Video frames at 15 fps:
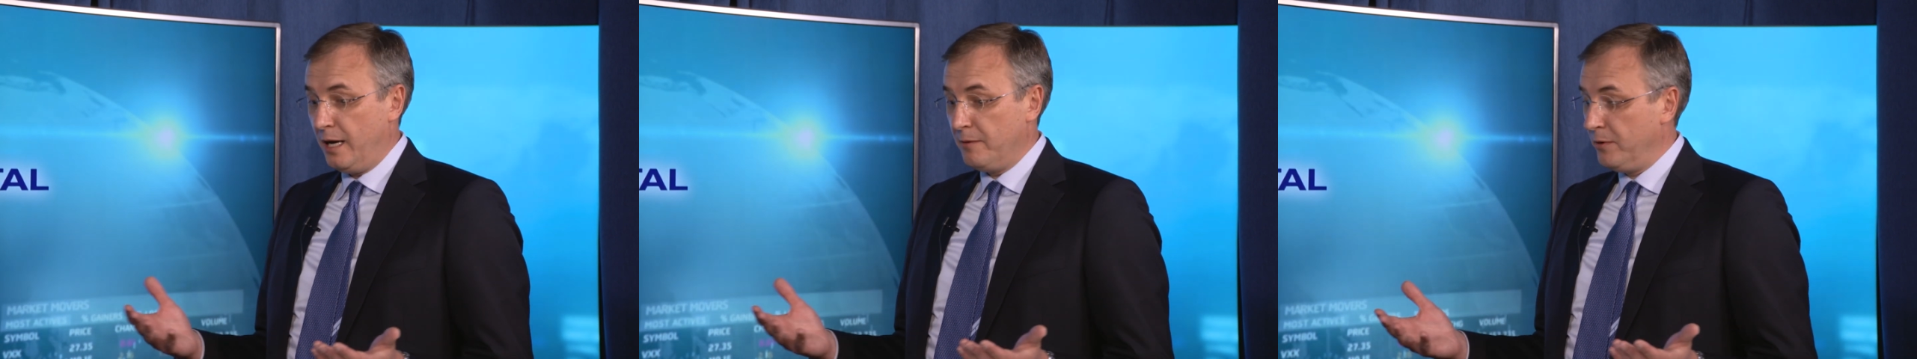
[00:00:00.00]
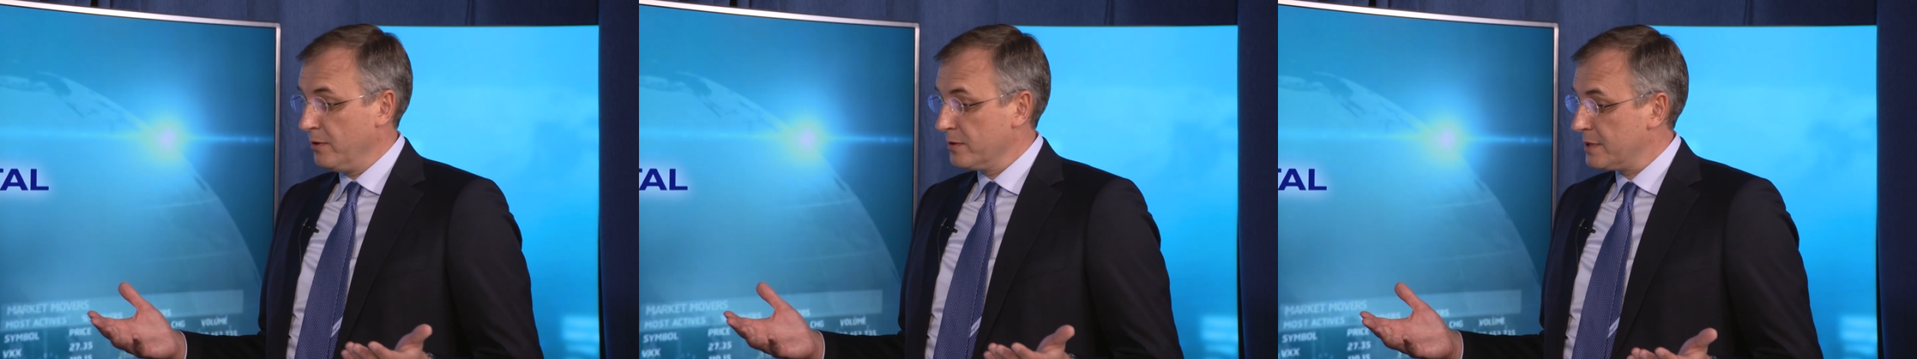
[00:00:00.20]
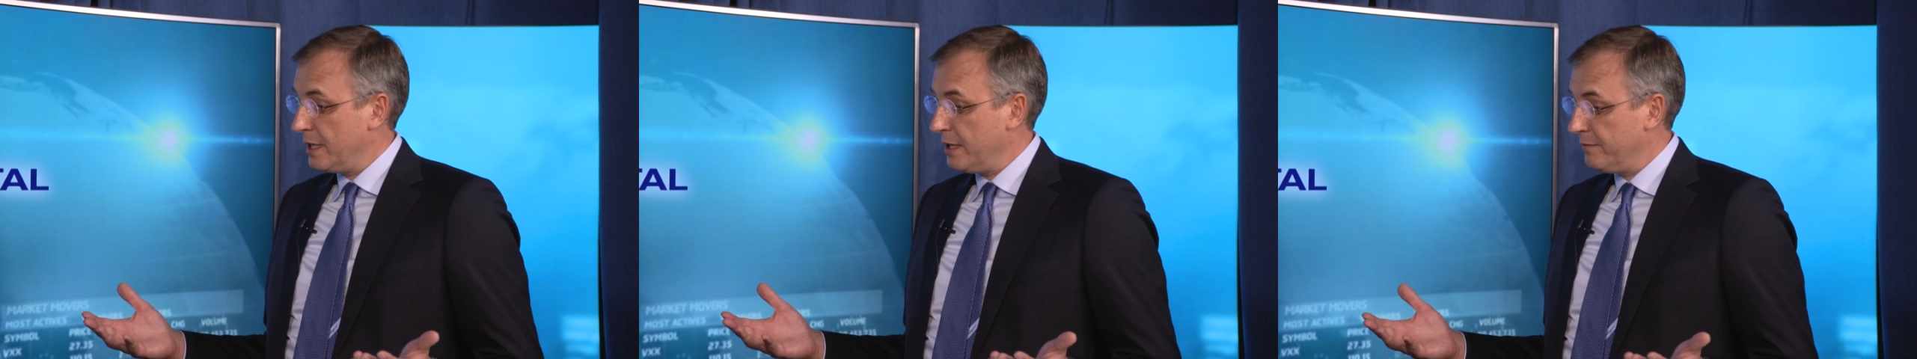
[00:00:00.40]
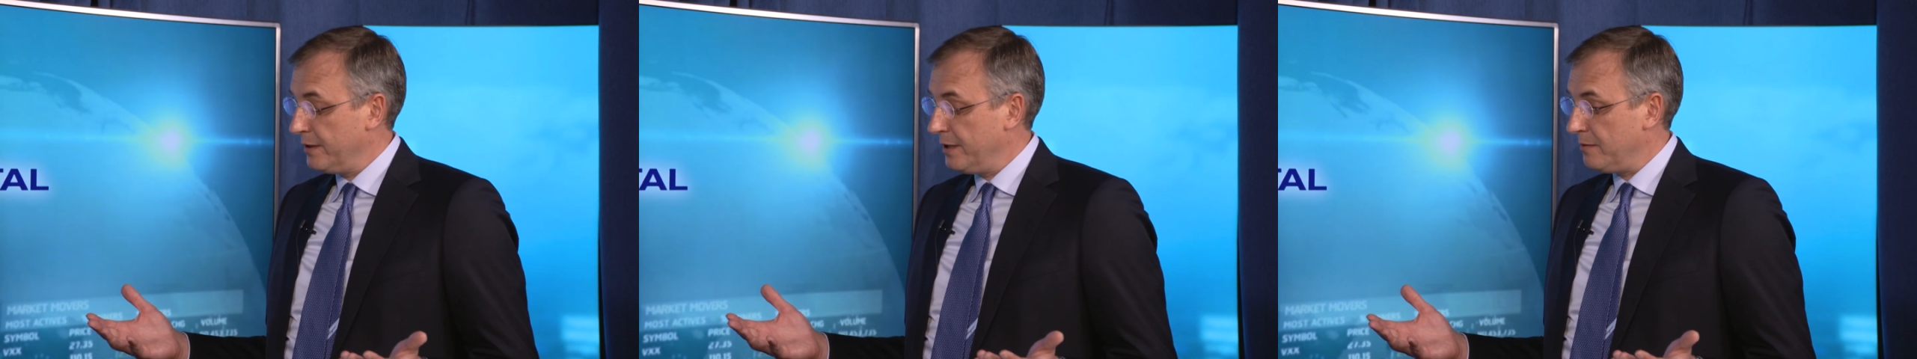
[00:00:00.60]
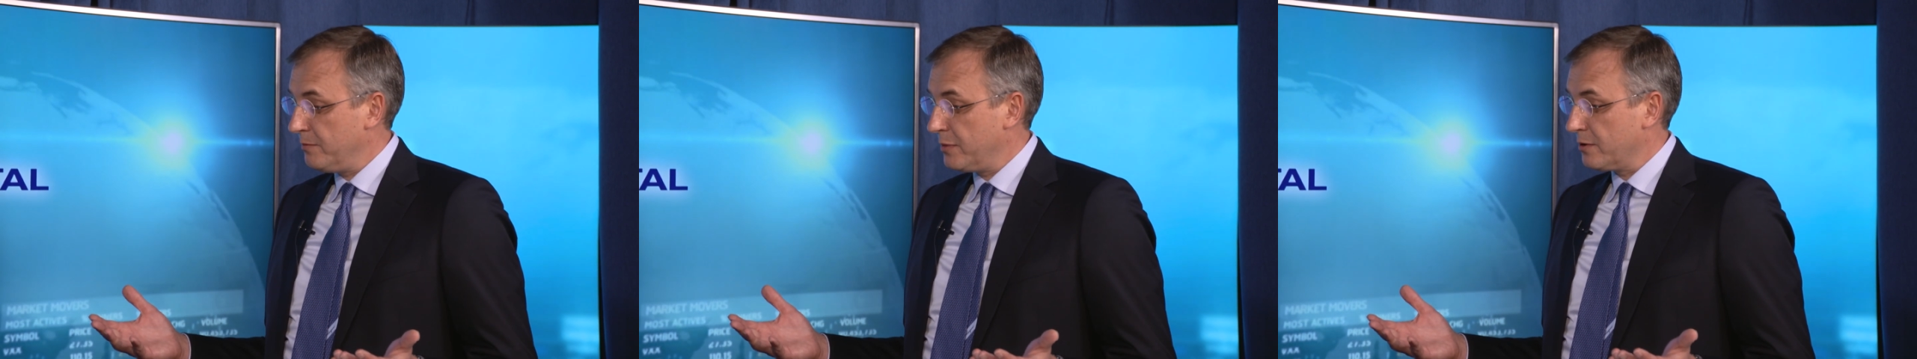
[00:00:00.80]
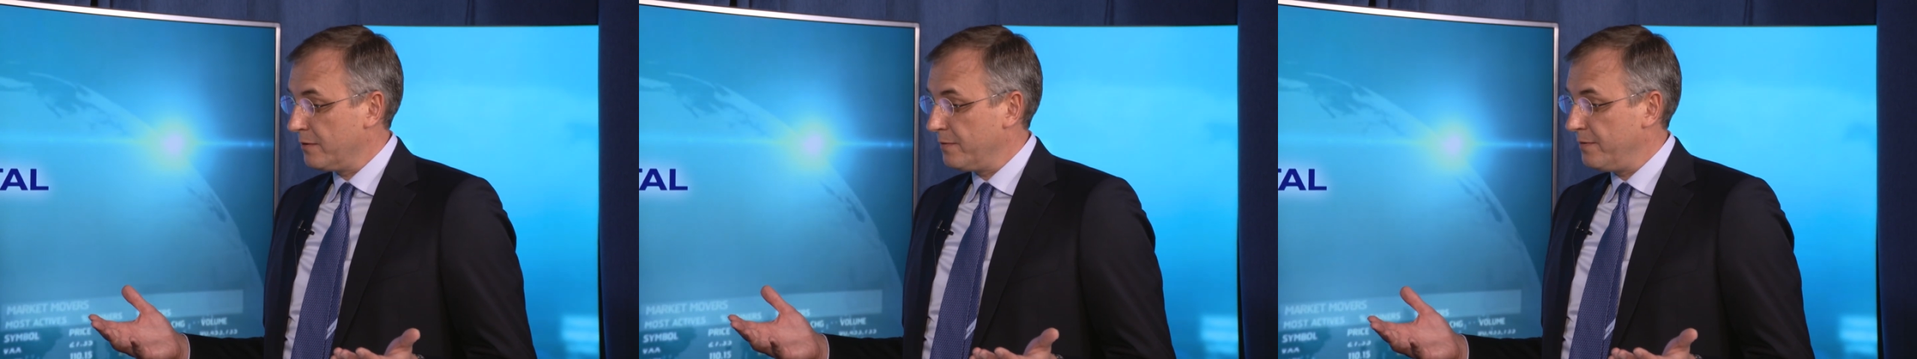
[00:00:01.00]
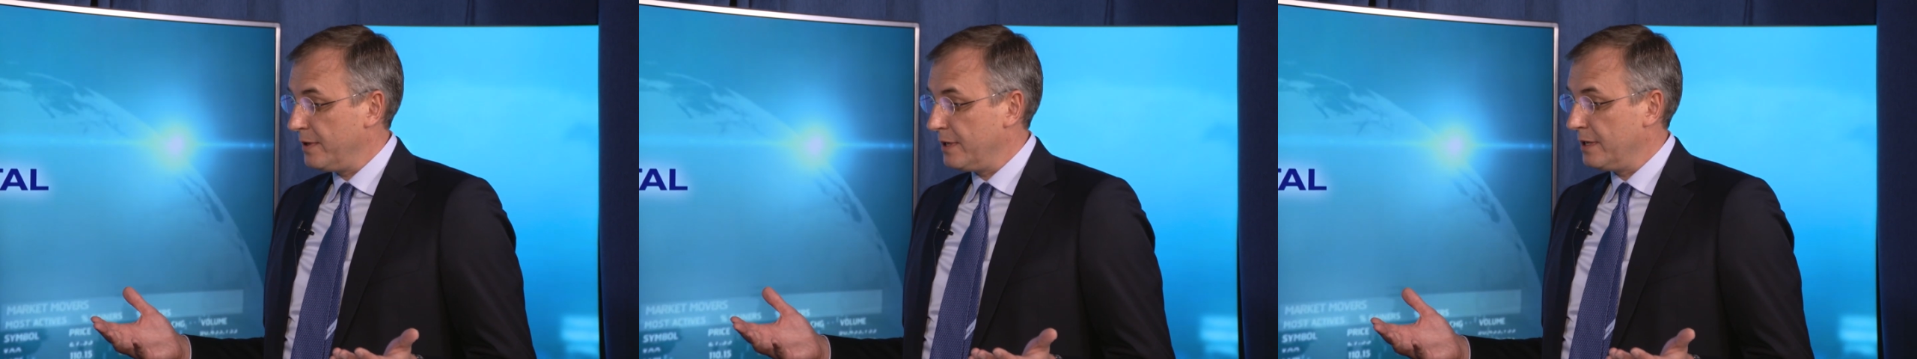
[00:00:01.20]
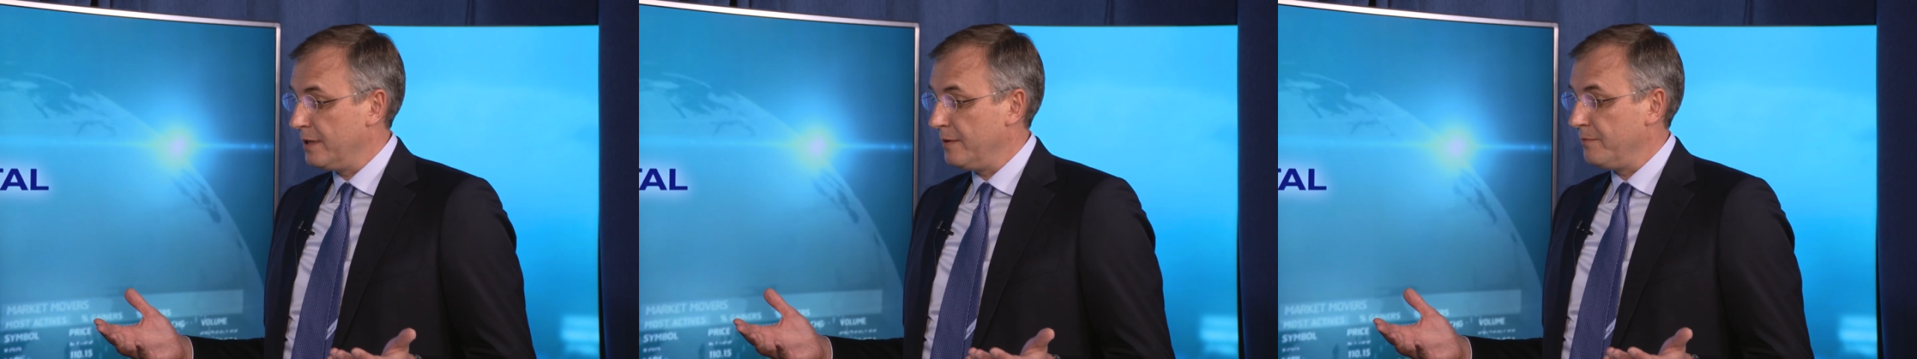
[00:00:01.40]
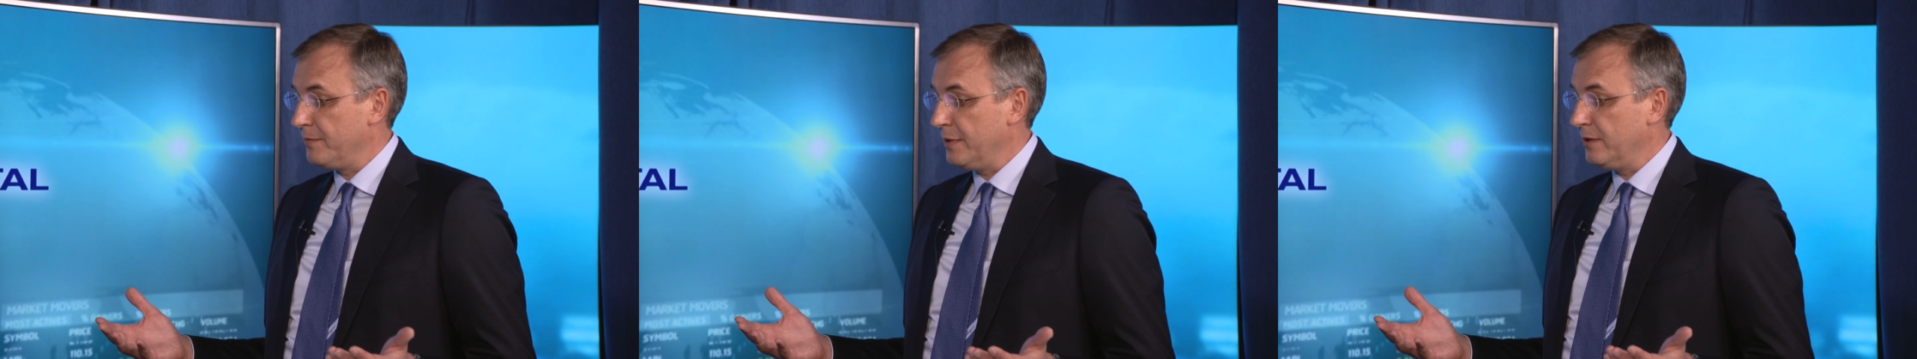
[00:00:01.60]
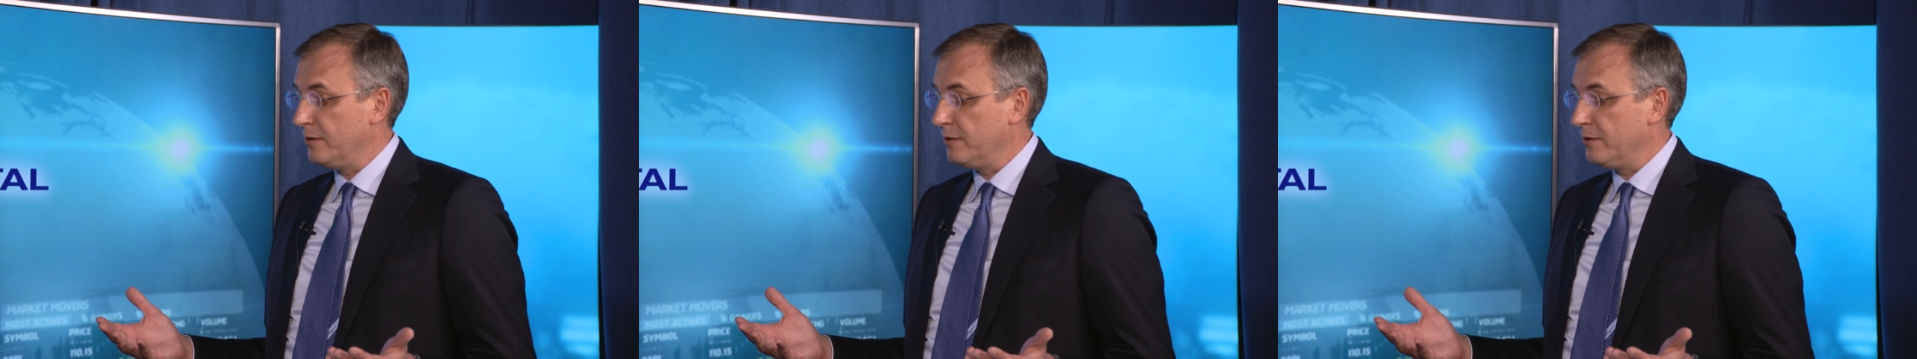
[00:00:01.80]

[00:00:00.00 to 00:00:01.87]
We also have a number of a